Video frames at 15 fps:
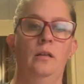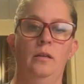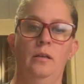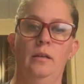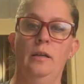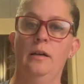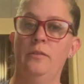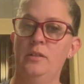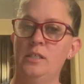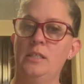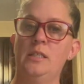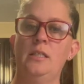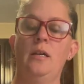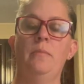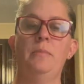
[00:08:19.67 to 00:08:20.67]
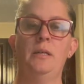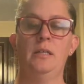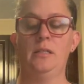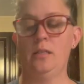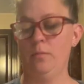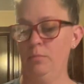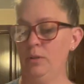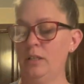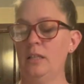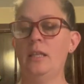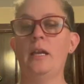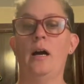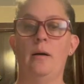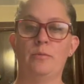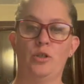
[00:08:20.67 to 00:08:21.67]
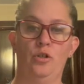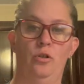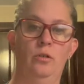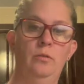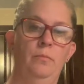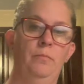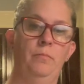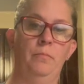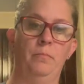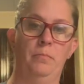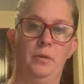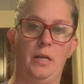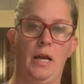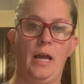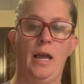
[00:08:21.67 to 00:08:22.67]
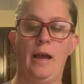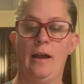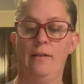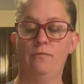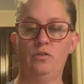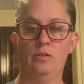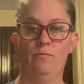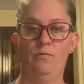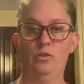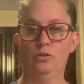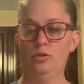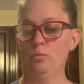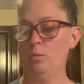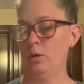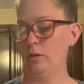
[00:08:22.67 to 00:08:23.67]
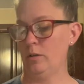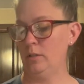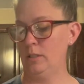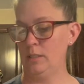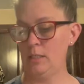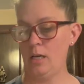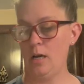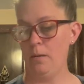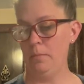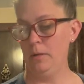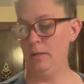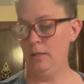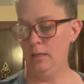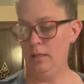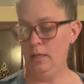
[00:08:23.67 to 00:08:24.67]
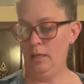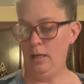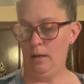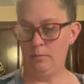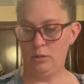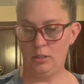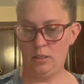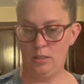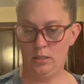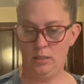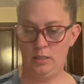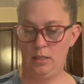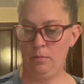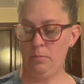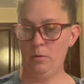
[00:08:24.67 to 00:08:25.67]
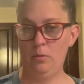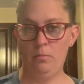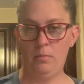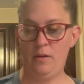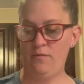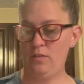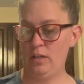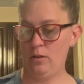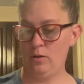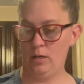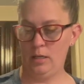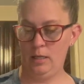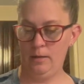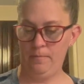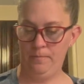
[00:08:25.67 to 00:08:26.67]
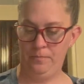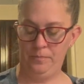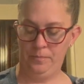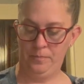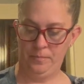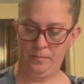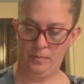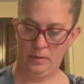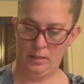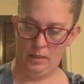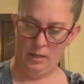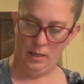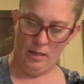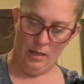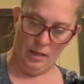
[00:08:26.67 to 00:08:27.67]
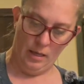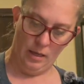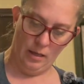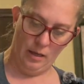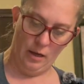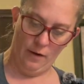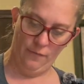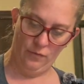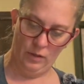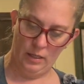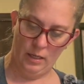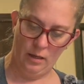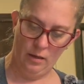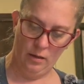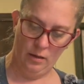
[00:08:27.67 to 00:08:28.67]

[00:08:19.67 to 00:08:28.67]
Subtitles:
Now this step is completely optional, but I have some filtered water in this cup. I'm just going to dip my finger in it and carefully